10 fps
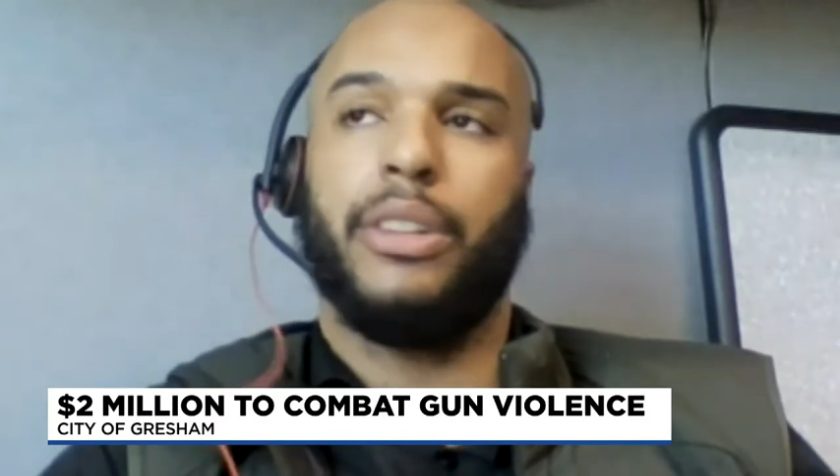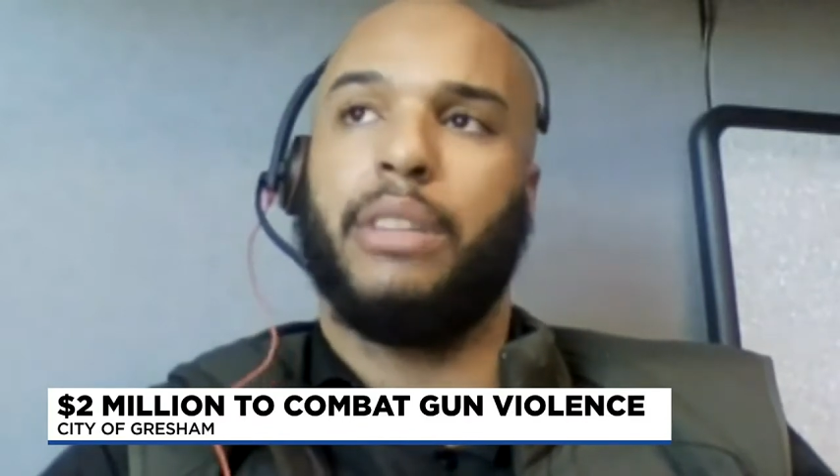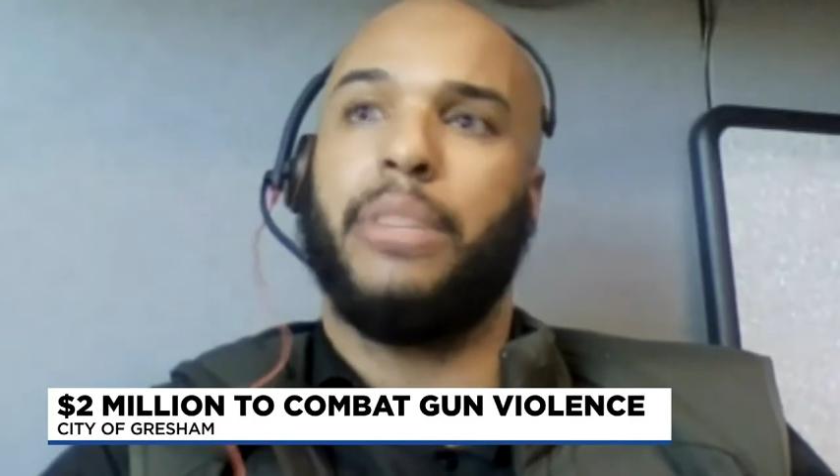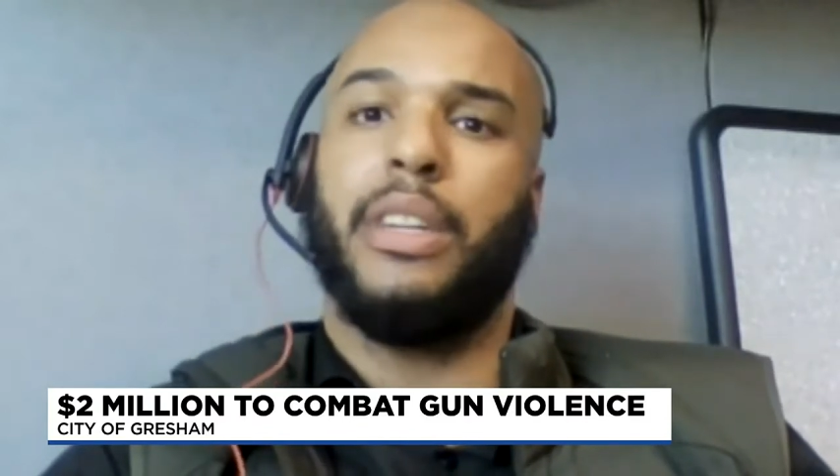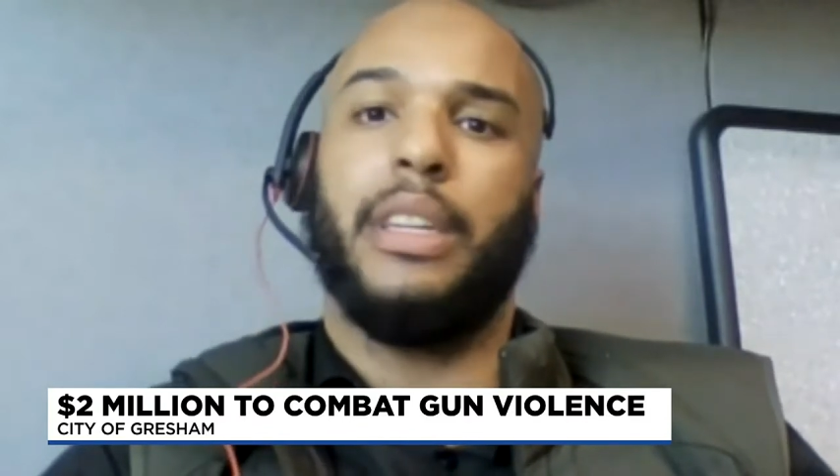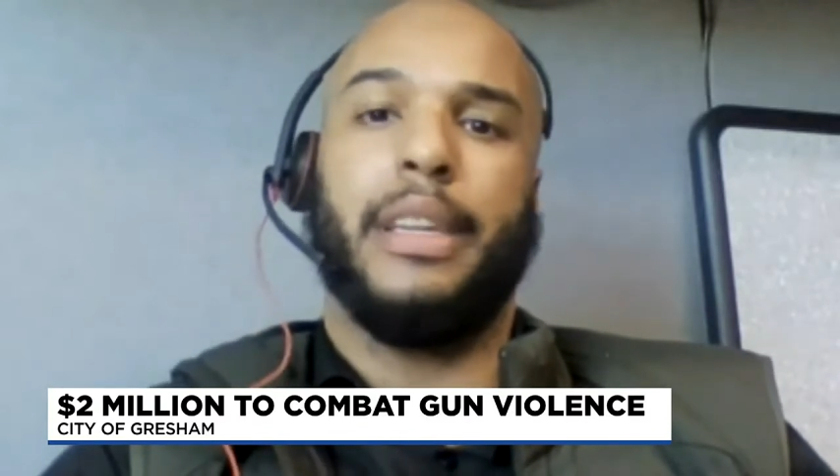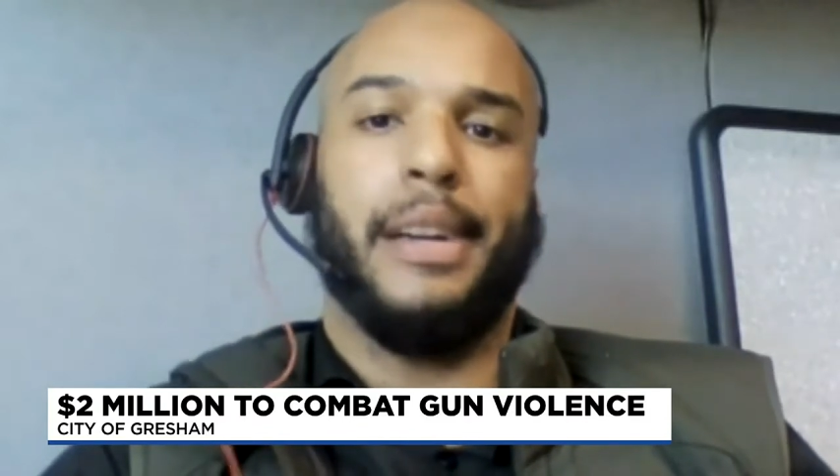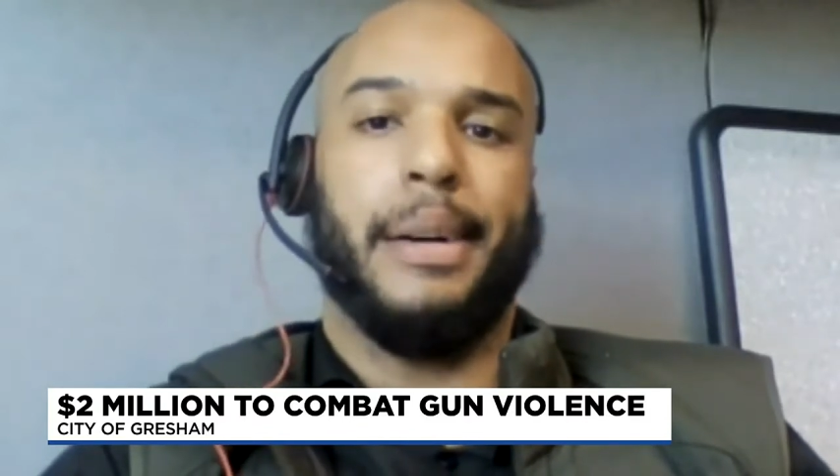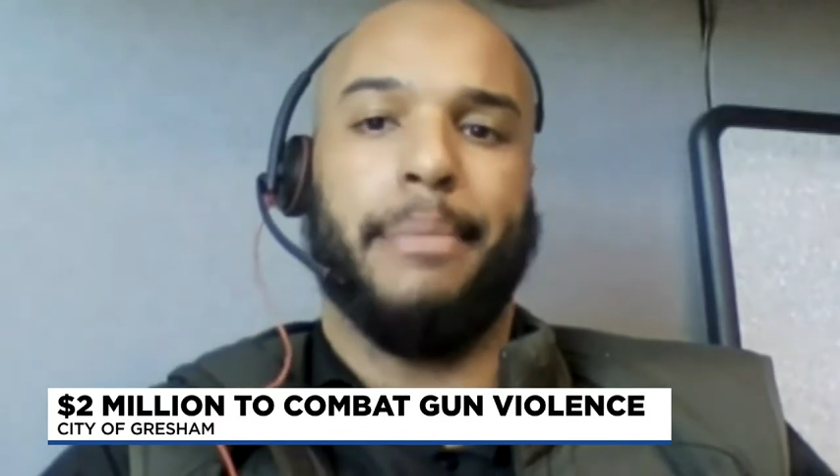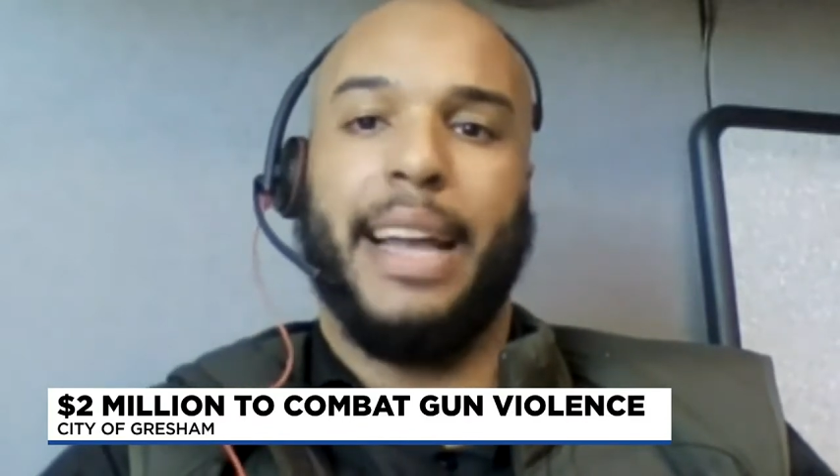community
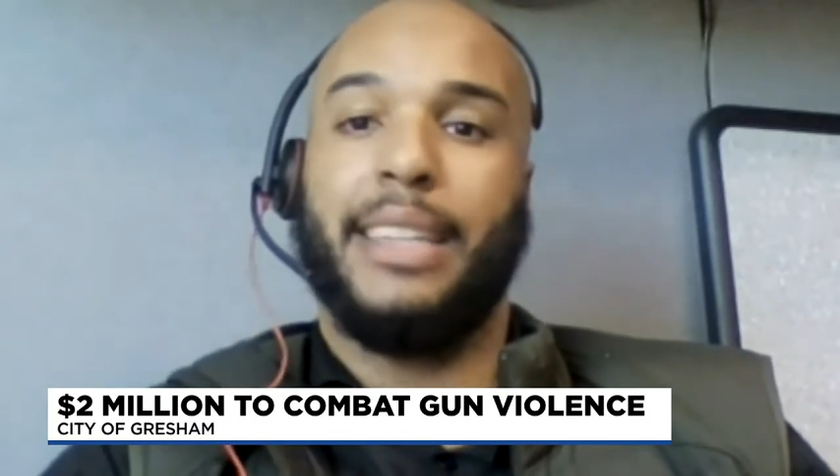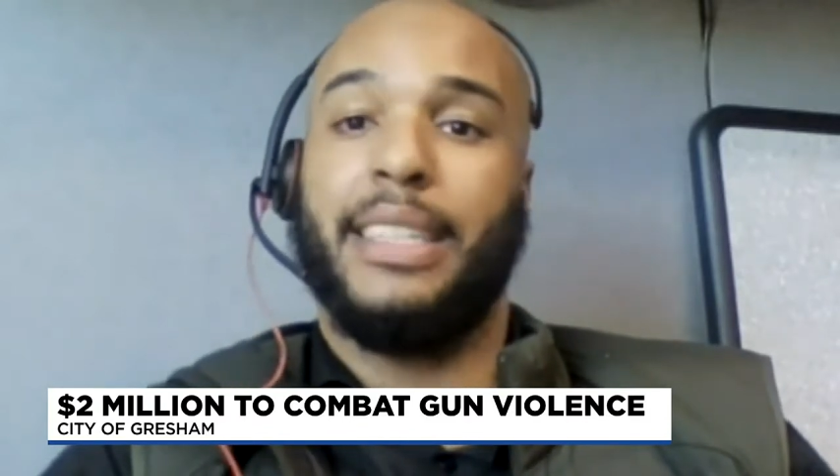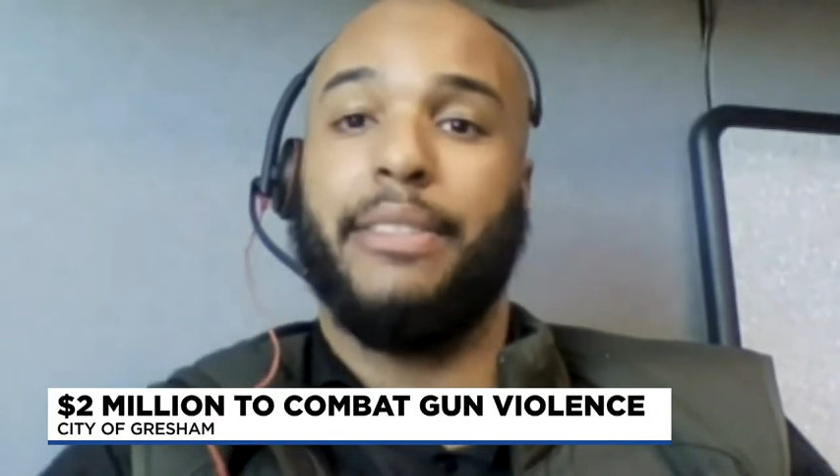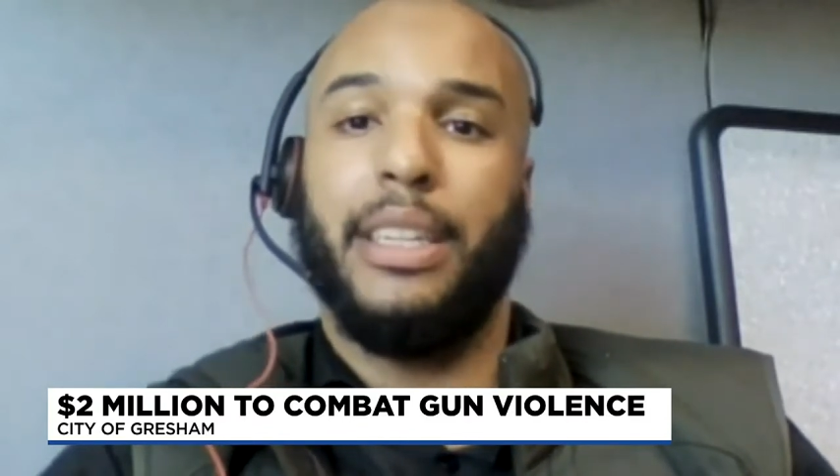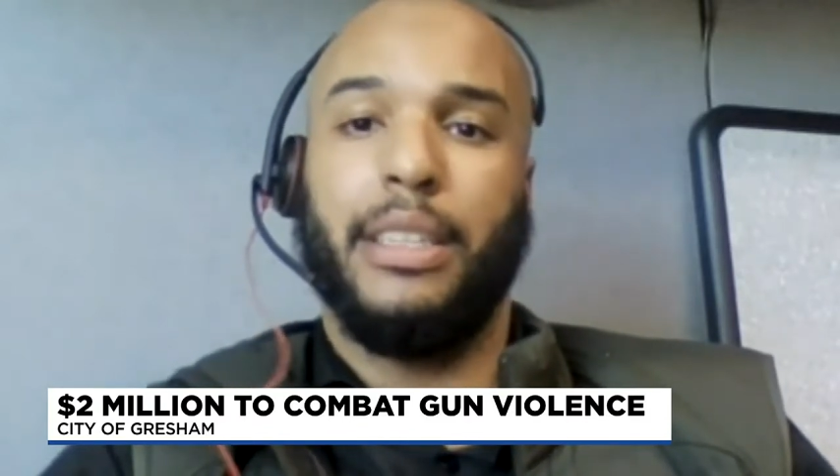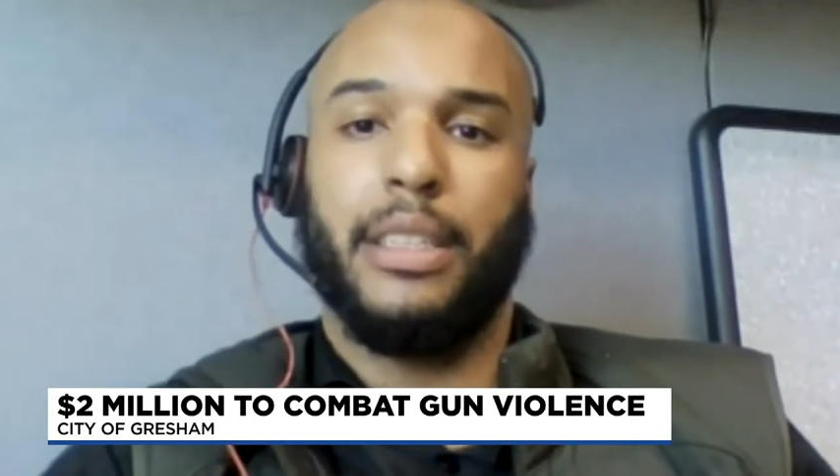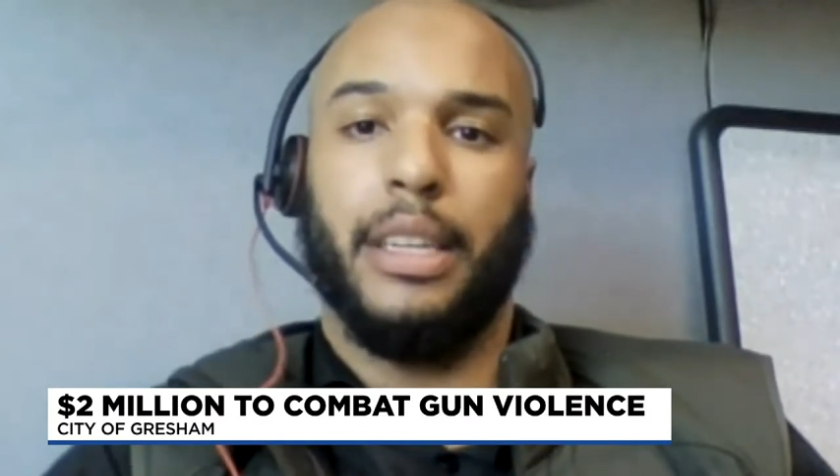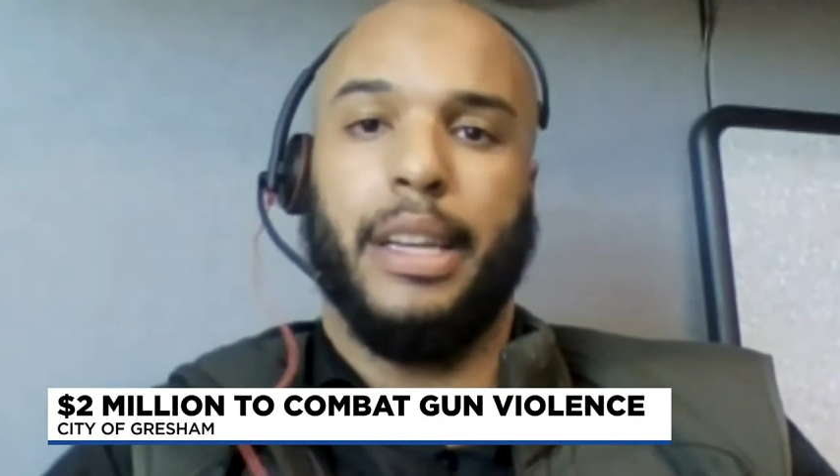um, activities.